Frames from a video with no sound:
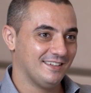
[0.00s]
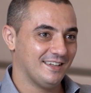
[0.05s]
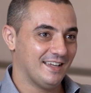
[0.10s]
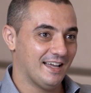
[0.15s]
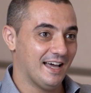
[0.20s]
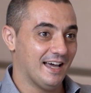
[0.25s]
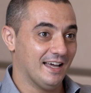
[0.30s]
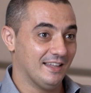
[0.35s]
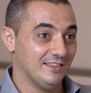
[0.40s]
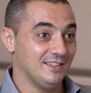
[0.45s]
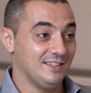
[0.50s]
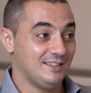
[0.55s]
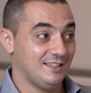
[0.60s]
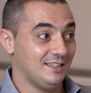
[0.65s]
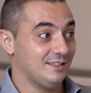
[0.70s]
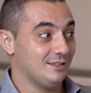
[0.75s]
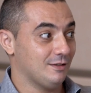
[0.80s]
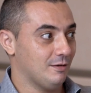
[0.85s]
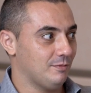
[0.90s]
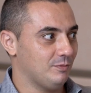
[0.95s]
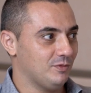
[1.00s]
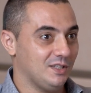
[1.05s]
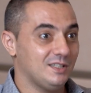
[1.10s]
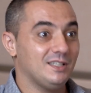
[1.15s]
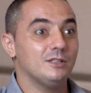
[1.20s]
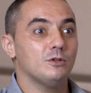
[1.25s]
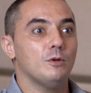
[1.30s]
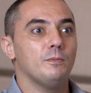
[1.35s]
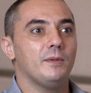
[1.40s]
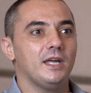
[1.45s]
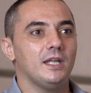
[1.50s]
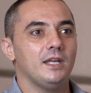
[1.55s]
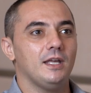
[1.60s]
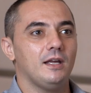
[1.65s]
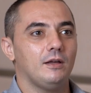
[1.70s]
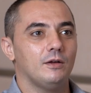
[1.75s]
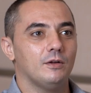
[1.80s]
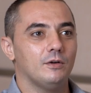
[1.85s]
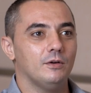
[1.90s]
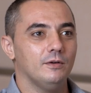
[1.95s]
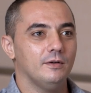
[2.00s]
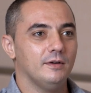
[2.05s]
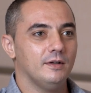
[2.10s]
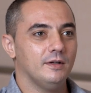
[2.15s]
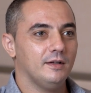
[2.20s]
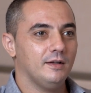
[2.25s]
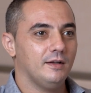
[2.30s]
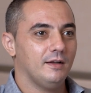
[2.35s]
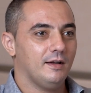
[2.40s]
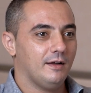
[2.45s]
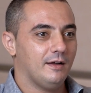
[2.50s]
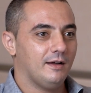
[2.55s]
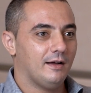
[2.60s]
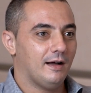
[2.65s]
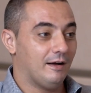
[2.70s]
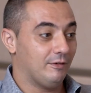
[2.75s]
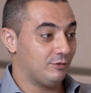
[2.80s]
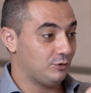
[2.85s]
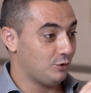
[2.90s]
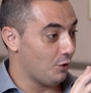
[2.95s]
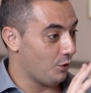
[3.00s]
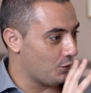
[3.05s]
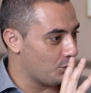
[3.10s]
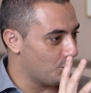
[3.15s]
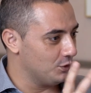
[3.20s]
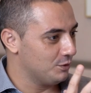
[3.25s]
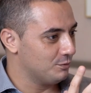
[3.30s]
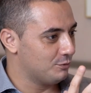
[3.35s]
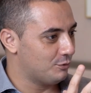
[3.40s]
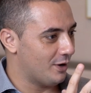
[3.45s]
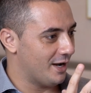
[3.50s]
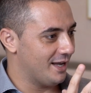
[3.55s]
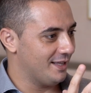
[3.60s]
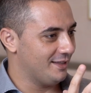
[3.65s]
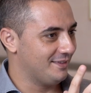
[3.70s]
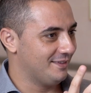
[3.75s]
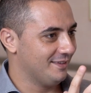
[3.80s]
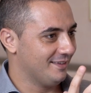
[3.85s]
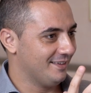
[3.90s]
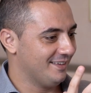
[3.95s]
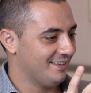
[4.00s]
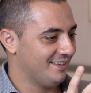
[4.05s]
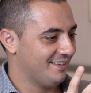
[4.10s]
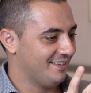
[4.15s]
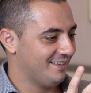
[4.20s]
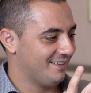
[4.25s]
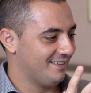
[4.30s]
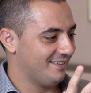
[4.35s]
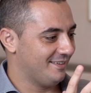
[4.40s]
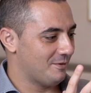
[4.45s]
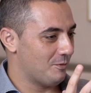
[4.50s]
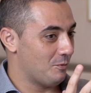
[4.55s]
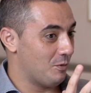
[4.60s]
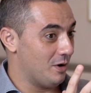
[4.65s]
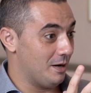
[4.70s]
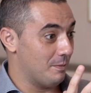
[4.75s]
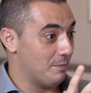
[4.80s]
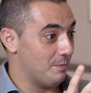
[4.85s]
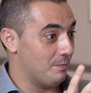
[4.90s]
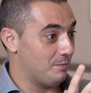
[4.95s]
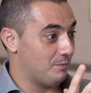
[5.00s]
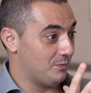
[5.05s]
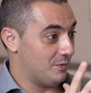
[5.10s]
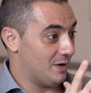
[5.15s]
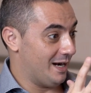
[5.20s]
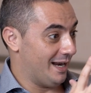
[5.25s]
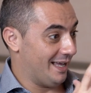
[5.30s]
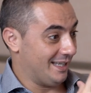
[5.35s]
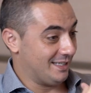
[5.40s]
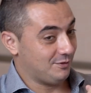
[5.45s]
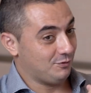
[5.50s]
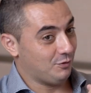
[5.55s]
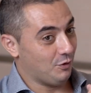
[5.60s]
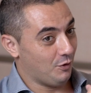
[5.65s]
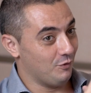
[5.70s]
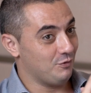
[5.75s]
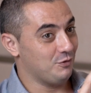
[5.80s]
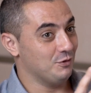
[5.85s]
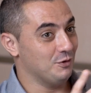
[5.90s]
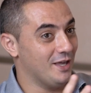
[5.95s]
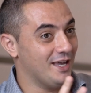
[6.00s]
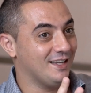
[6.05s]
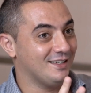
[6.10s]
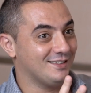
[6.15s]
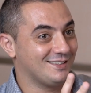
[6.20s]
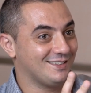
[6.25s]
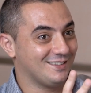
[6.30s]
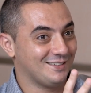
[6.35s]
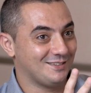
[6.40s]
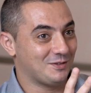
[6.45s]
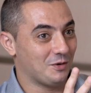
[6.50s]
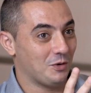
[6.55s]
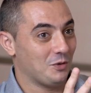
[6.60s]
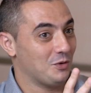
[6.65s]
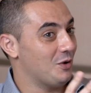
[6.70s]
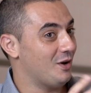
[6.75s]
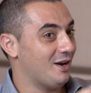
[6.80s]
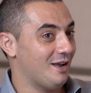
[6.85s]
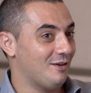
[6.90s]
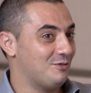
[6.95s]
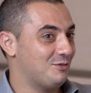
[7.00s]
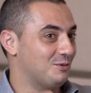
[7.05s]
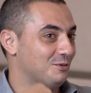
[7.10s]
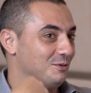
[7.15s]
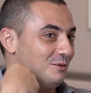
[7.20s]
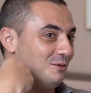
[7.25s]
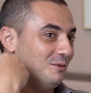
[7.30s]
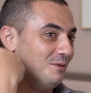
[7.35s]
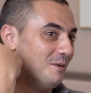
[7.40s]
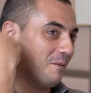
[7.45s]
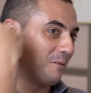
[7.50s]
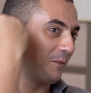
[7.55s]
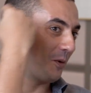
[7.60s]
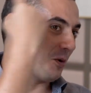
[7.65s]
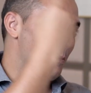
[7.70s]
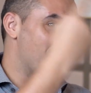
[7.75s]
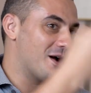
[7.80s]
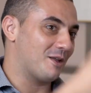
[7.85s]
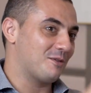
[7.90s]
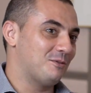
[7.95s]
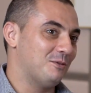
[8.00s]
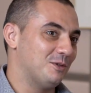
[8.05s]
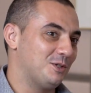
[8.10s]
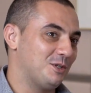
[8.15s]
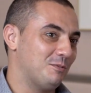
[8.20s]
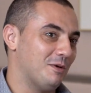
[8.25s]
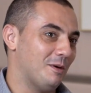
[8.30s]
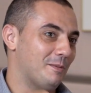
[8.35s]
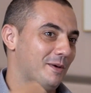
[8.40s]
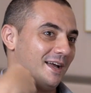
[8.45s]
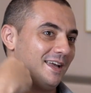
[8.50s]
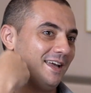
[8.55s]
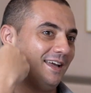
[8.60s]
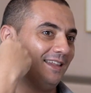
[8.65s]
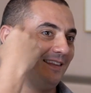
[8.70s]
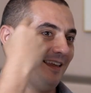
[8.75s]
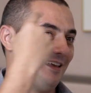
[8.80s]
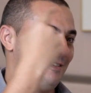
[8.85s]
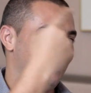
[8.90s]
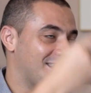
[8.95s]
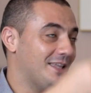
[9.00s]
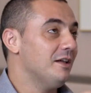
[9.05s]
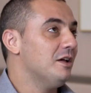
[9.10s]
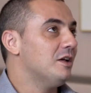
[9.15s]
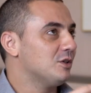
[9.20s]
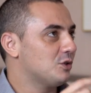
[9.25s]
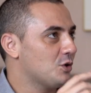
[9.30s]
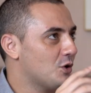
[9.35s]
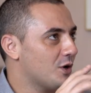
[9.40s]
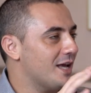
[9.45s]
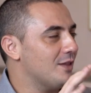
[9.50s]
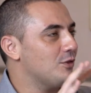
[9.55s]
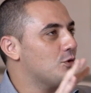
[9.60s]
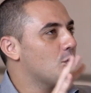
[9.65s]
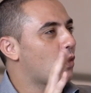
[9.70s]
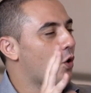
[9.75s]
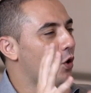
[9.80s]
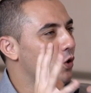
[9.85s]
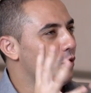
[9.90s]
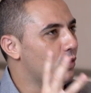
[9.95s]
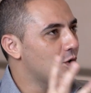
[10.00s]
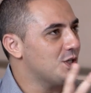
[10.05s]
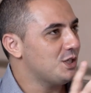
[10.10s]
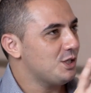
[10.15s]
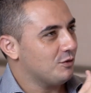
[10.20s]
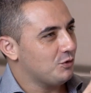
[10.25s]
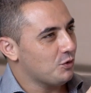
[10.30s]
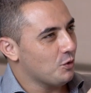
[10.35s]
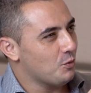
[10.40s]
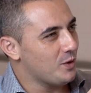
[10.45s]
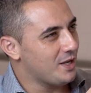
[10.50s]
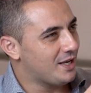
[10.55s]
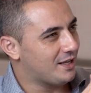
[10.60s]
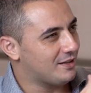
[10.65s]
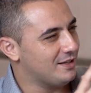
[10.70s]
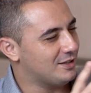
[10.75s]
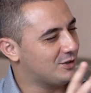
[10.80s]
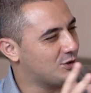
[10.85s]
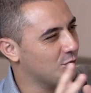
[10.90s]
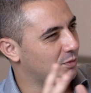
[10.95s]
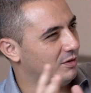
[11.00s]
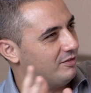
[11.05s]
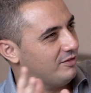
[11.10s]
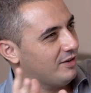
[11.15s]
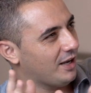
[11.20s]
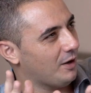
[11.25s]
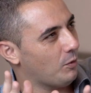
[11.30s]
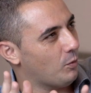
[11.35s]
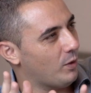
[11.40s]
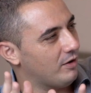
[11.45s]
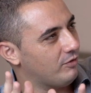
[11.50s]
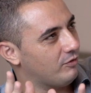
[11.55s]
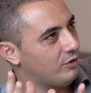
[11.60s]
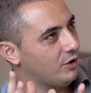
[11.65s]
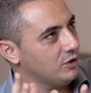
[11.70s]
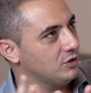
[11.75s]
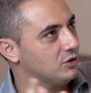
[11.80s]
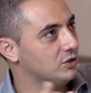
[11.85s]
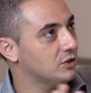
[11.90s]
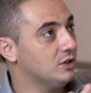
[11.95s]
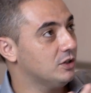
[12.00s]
And this is the beginning, After, a good bread will last for a few days, so you don't have to go back to the supermarket every day. So again, the chronology of the week needs to be very well thought.